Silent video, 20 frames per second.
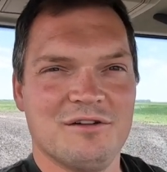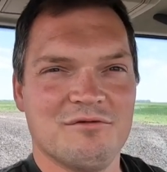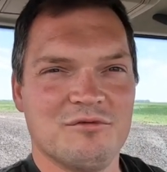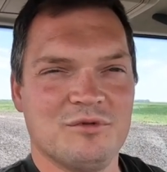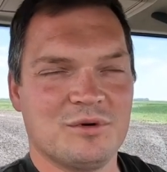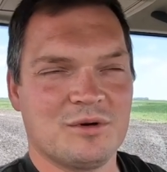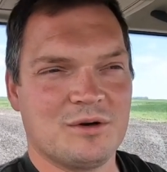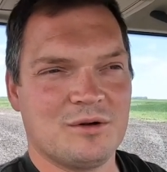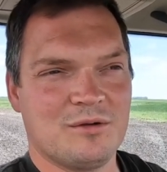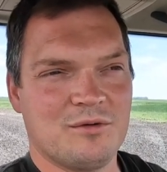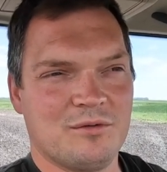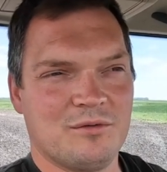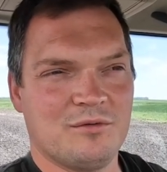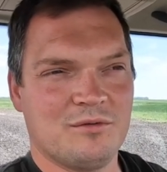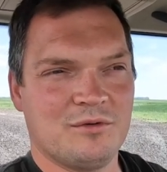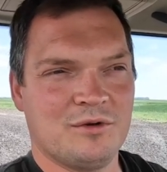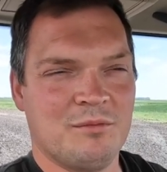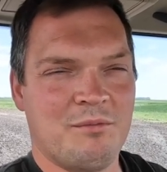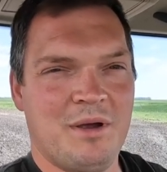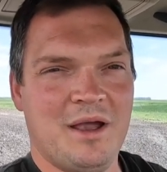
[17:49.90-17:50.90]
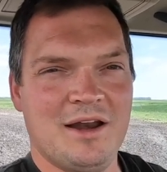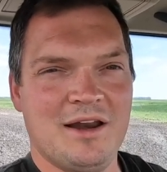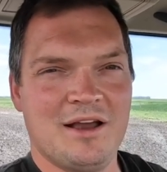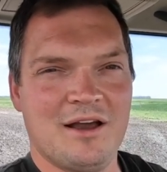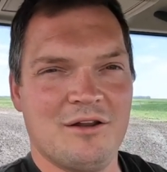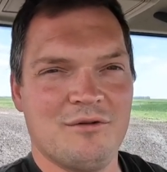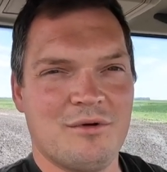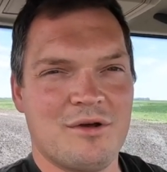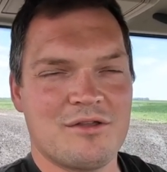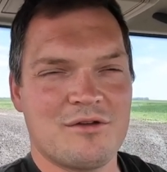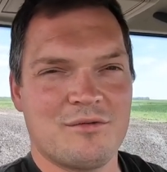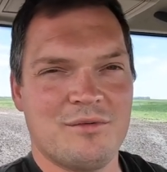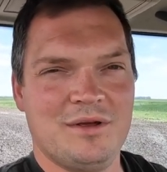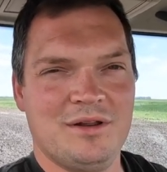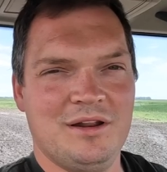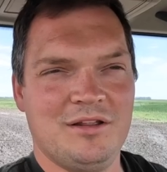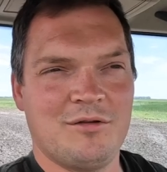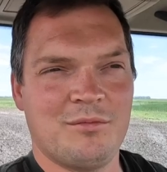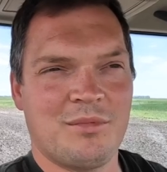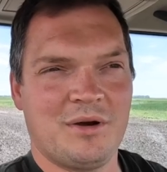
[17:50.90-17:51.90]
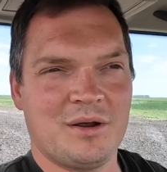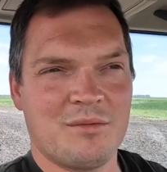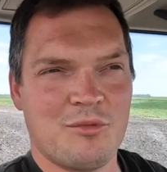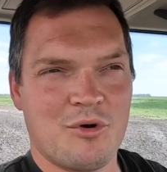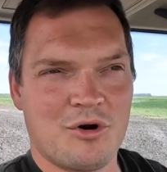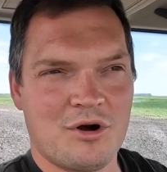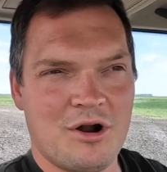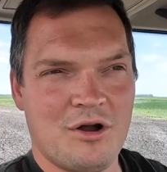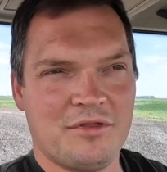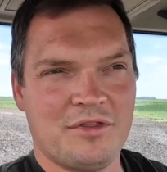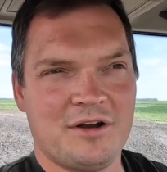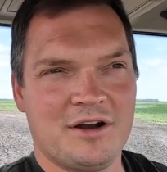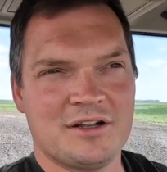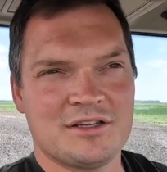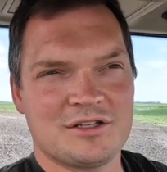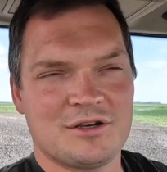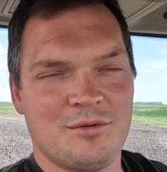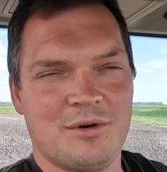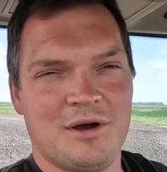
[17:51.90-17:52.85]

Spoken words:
We're debating on whether we need to bring more out there. It's